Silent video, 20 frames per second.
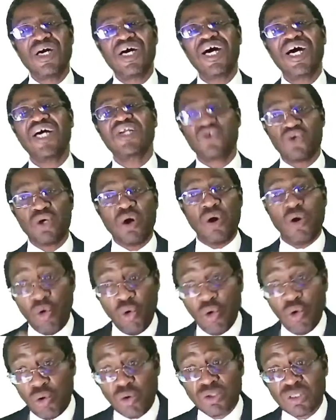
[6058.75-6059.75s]
at your
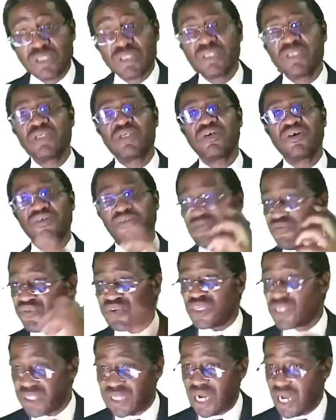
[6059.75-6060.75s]
own free
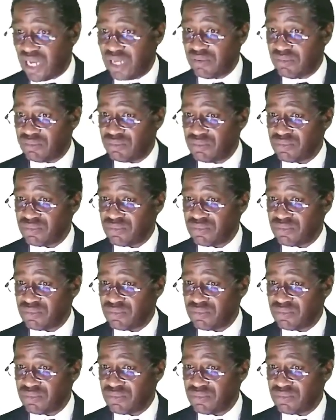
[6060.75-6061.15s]
time.